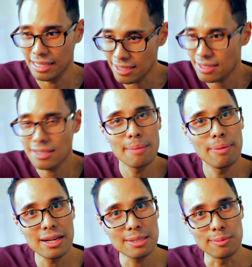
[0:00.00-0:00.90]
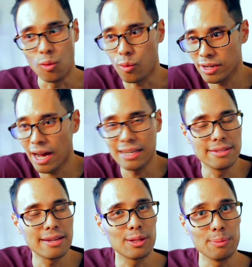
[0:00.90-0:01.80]
It's just not possible. We're not
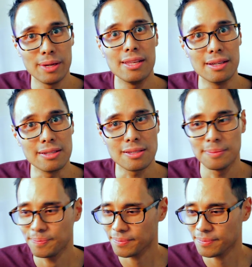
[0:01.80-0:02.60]
encyclopedias.